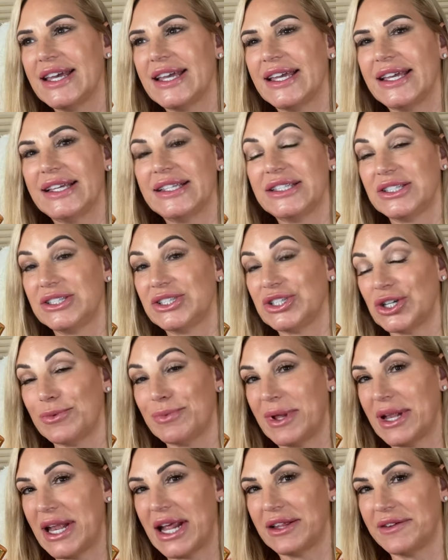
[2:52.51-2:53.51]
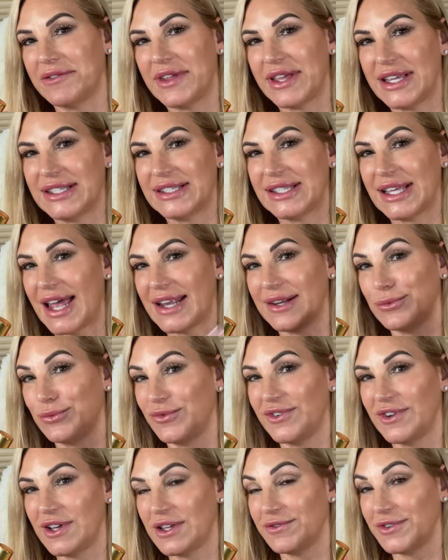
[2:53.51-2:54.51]
is German. I love that he's had
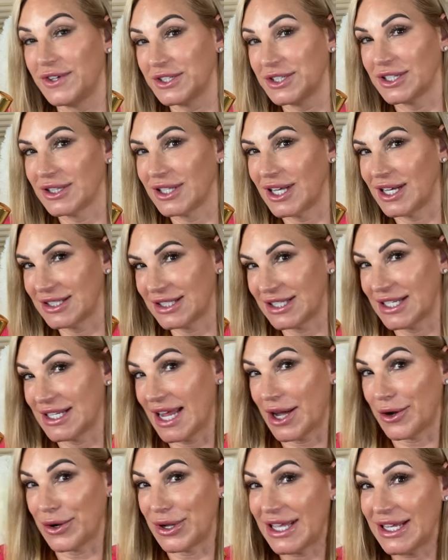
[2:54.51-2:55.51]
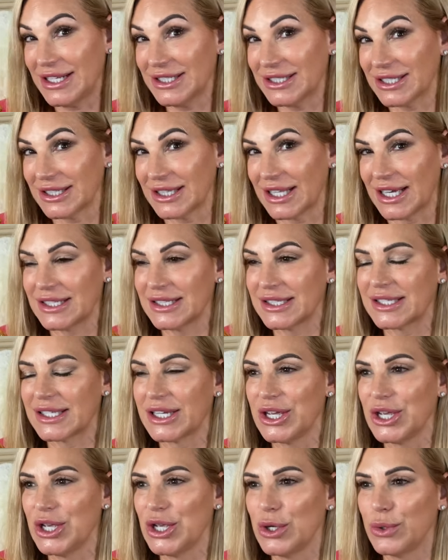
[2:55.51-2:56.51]
Wunderland and now Hinterland,
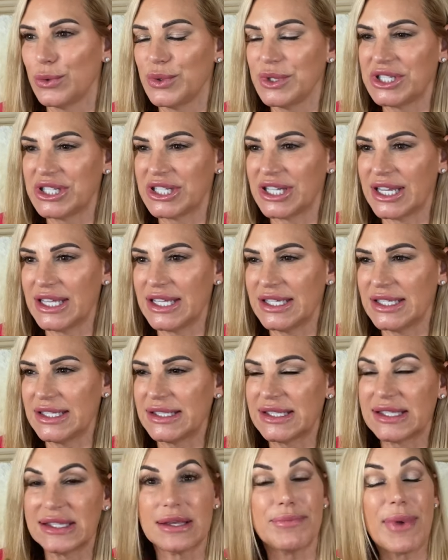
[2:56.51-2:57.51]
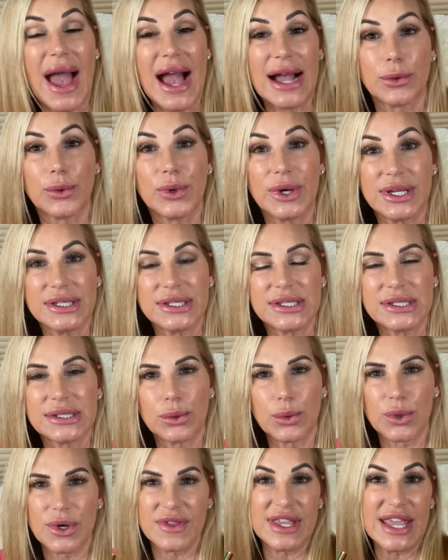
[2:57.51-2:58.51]
which is the backwoods
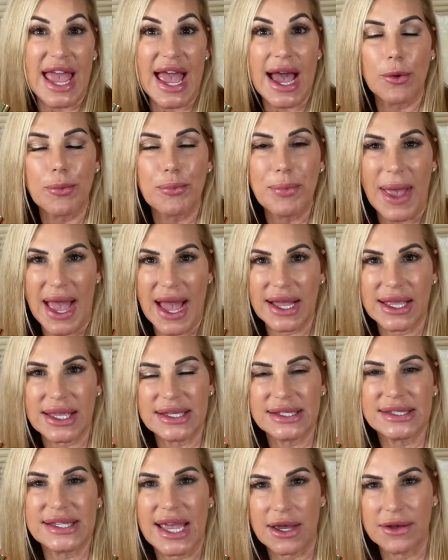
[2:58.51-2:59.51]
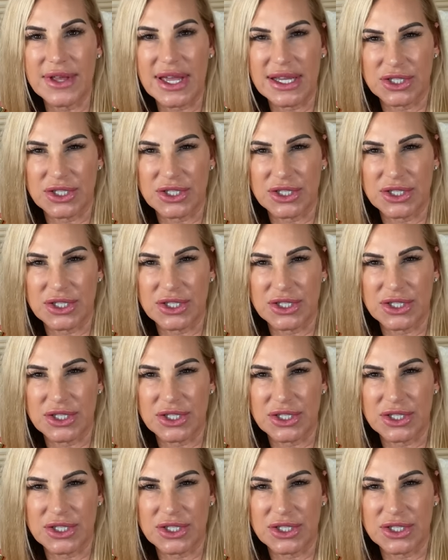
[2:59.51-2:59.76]
or the outback, is how that